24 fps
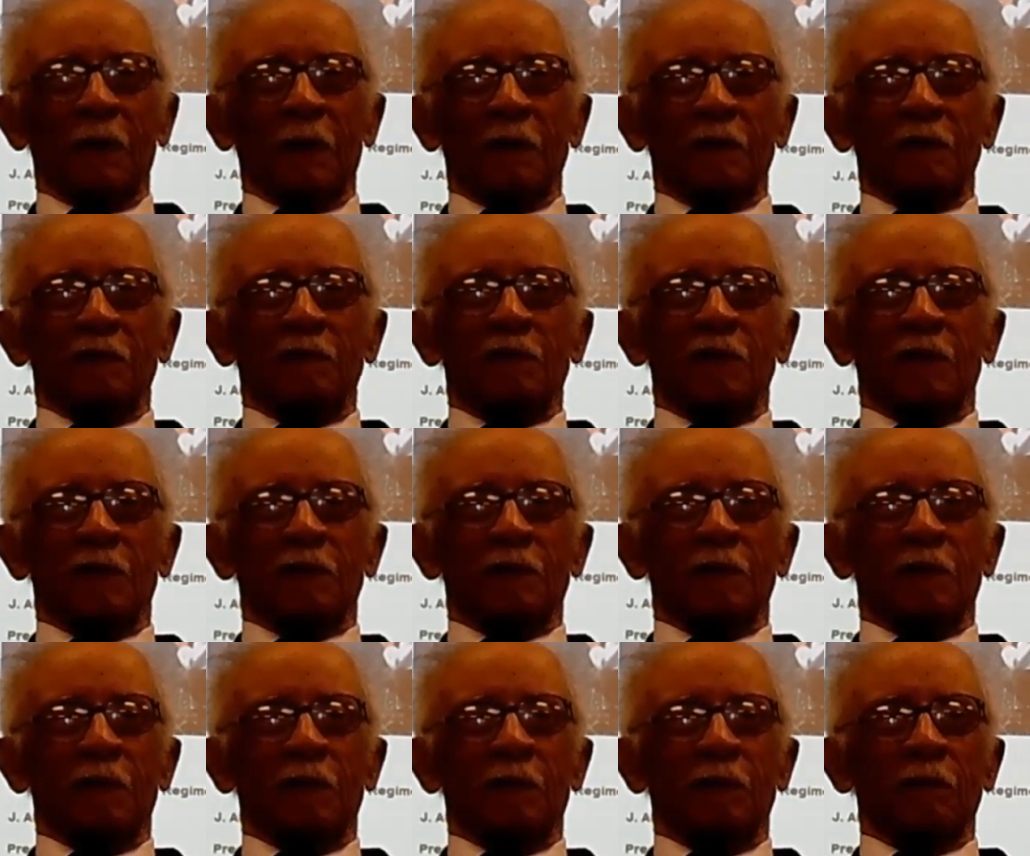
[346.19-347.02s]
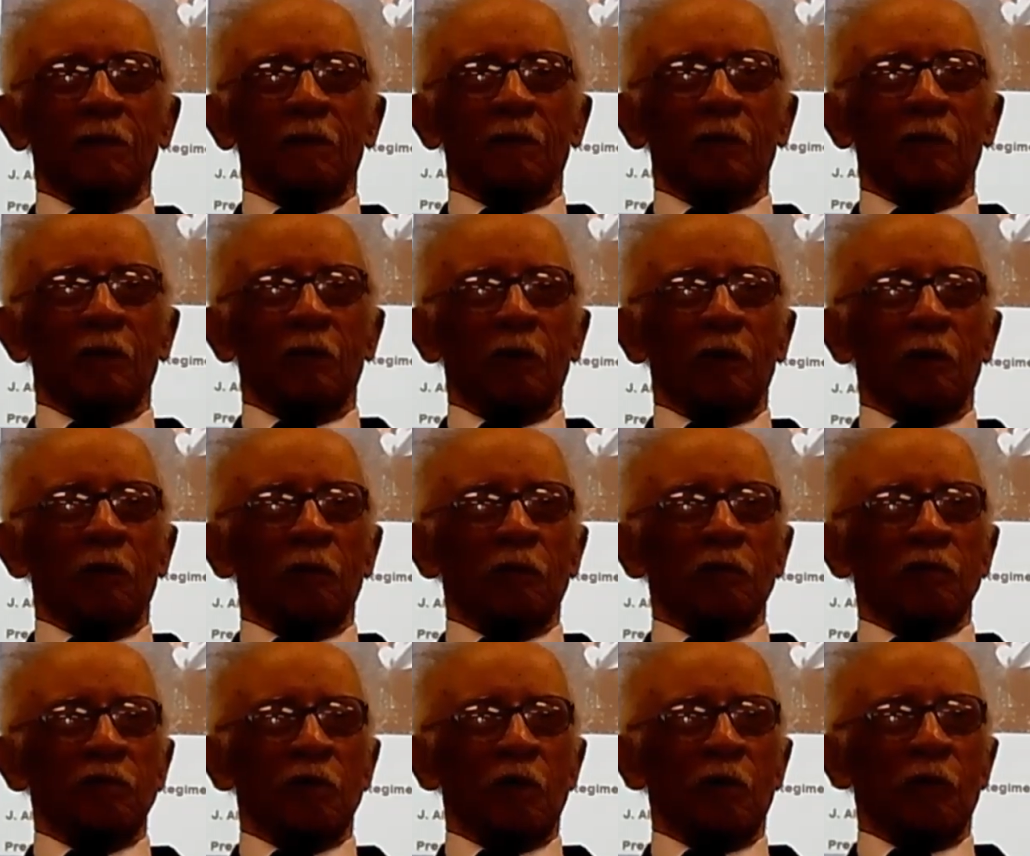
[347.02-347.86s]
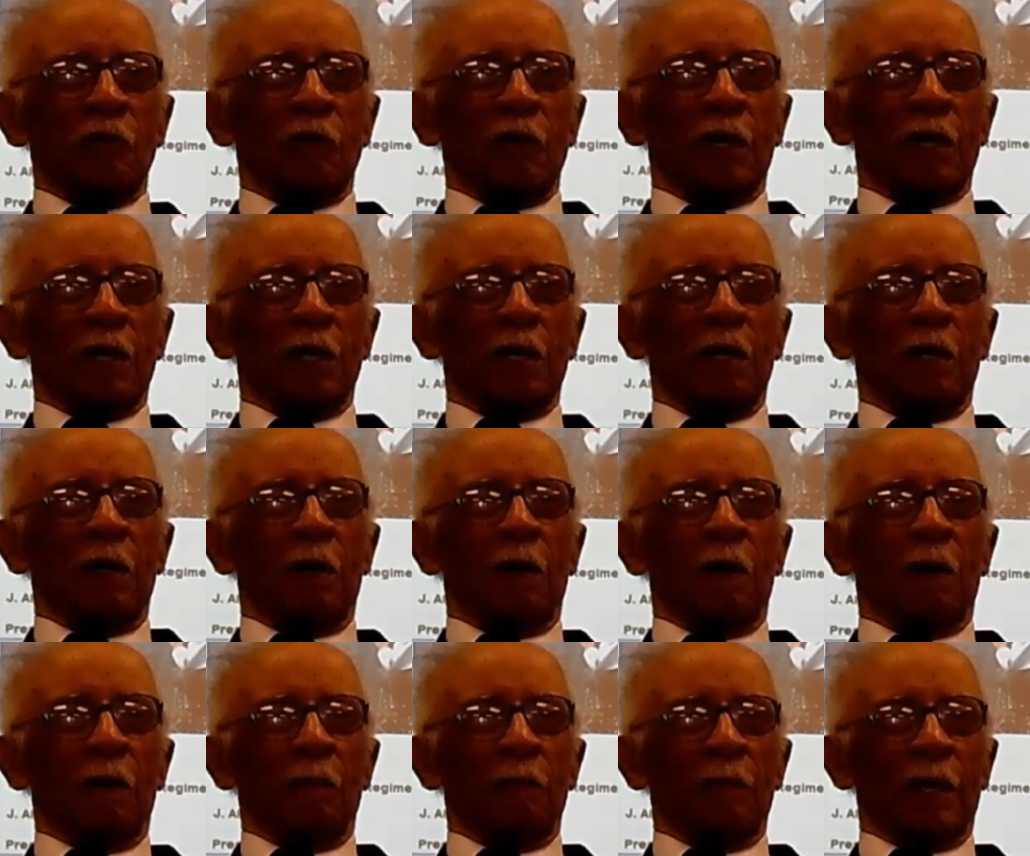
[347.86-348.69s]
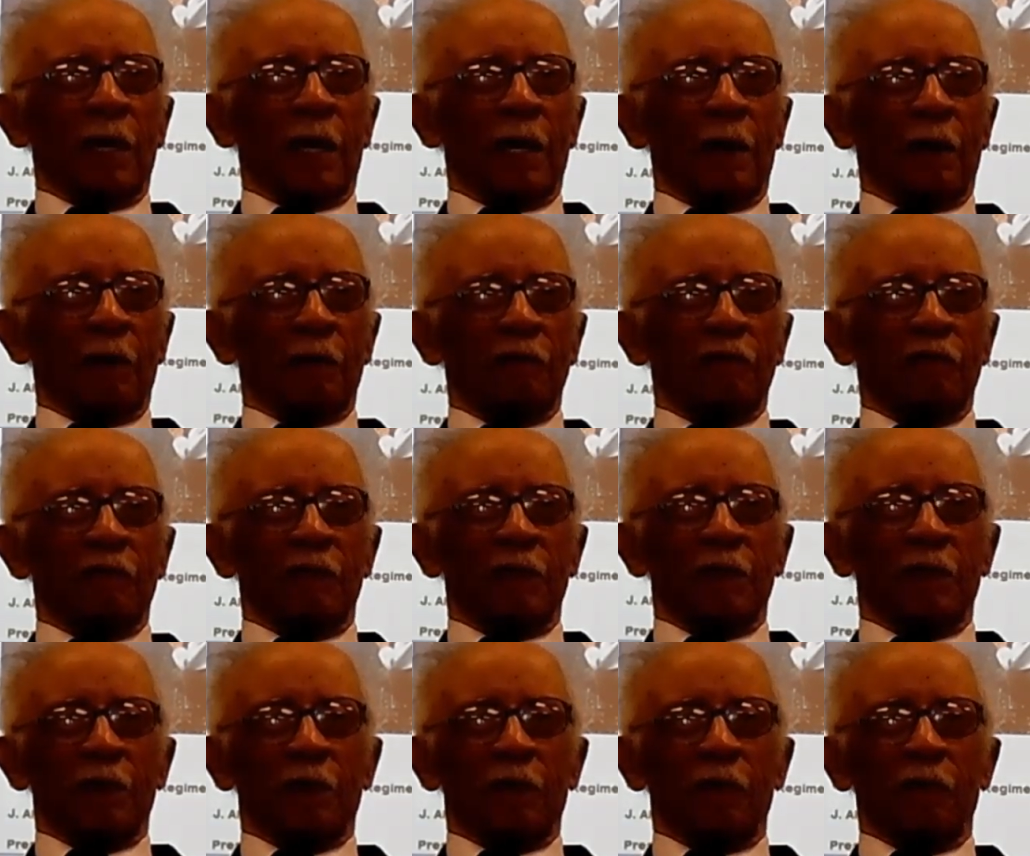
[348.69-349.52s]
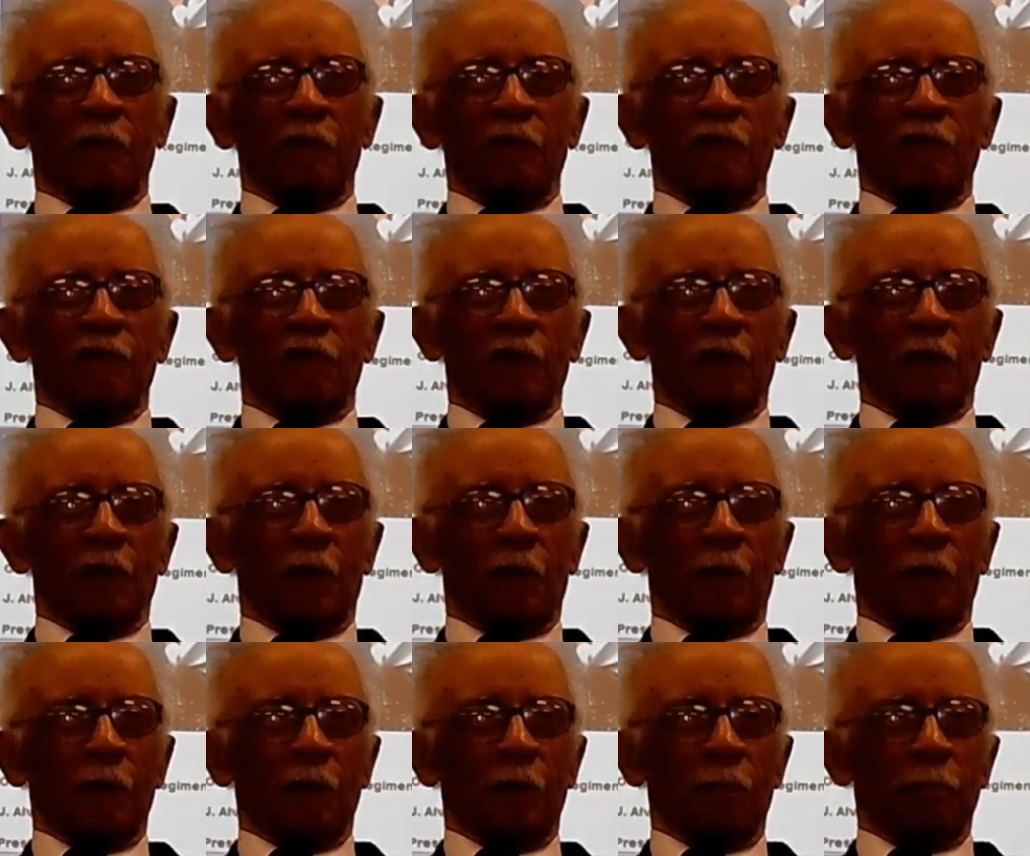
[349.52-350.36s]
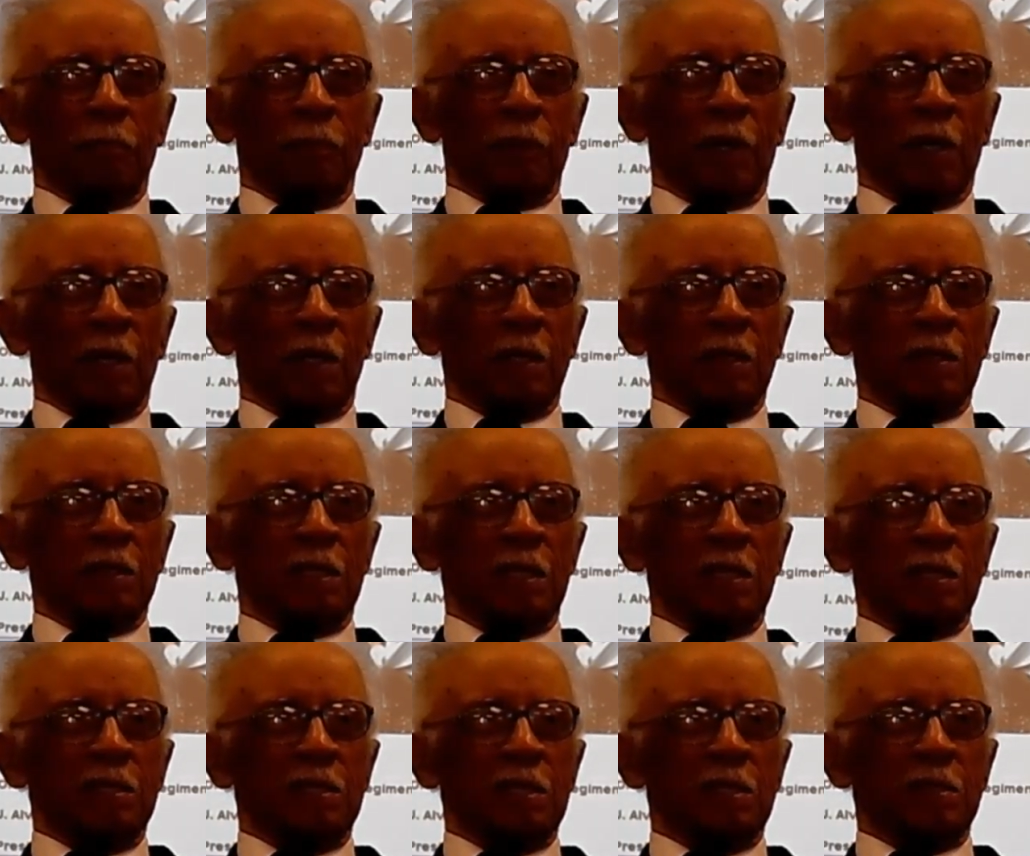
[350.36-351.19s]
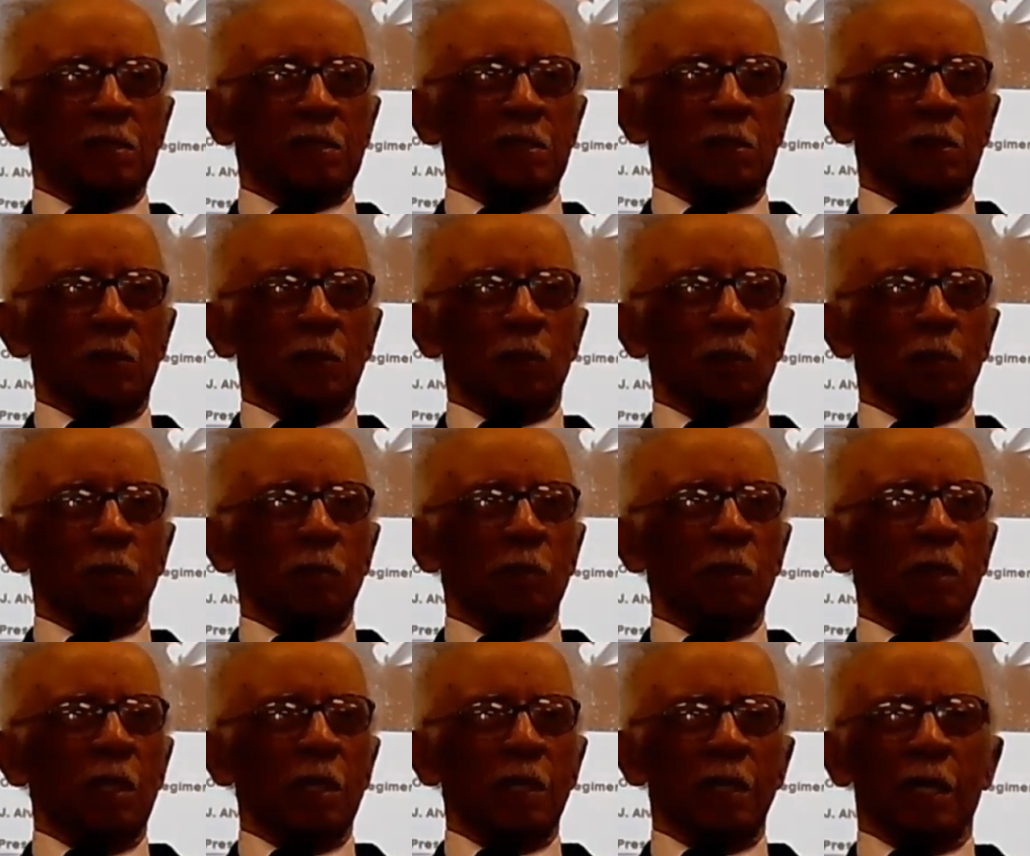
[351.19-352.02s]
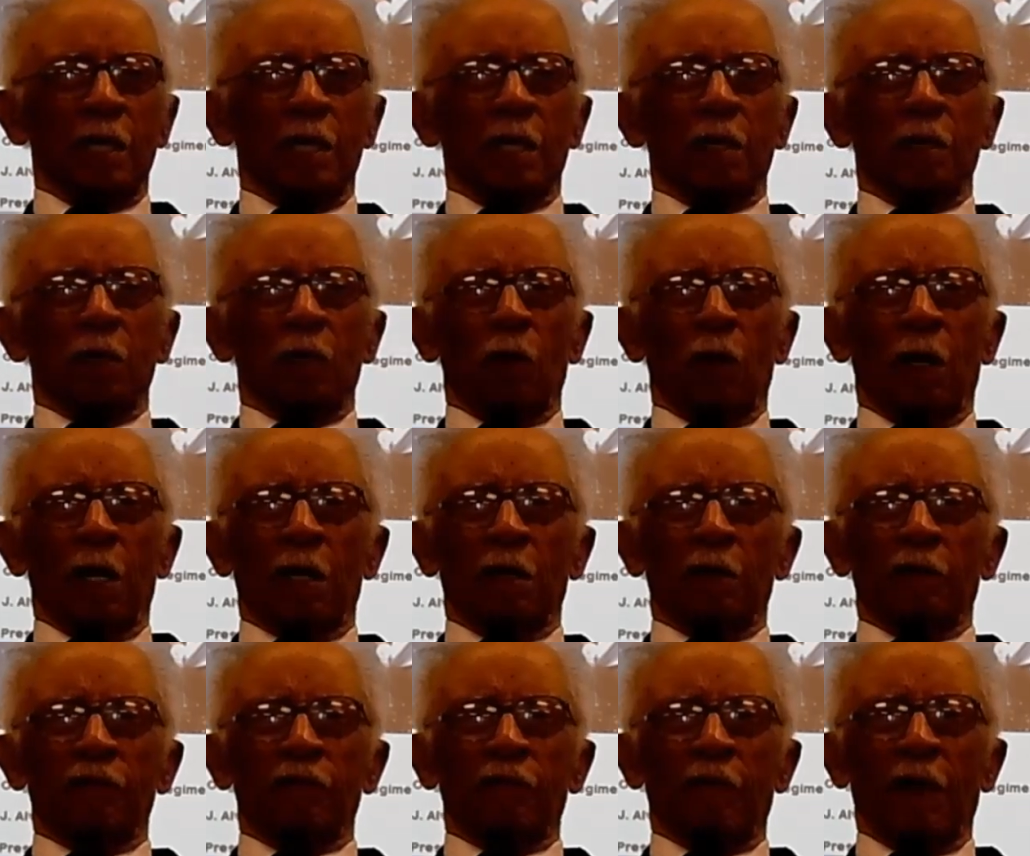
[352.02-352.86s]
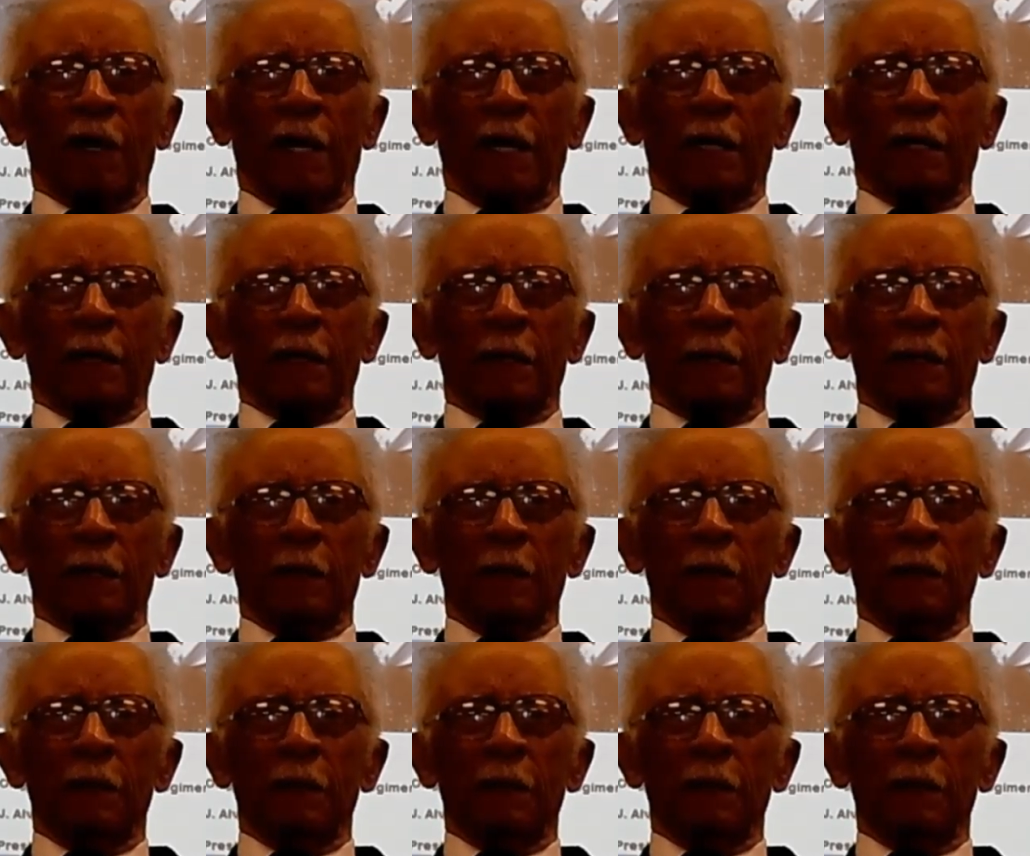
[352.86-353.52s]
It said it was a regular army outfit. We sent all them politicians home. They didn't know how to fight.